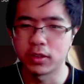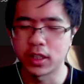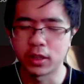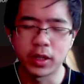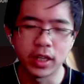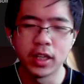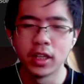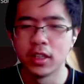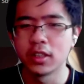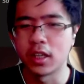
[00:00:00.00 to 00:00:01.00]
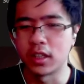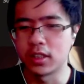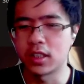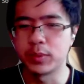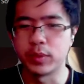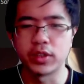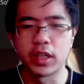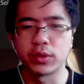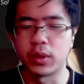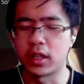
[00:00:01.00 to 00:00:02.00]
I was like, okay, this comes with
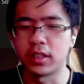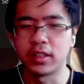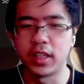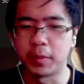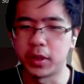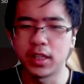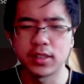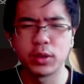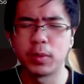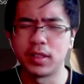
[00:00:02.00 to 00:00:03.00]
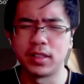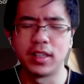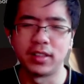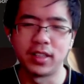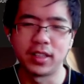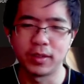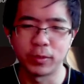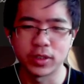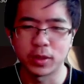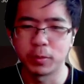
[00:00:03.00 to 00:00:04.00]
check, so I can't take. But then I still went ahead and take it
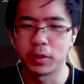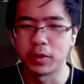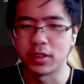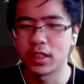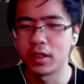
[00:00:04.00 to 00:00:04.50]
for some weird reason.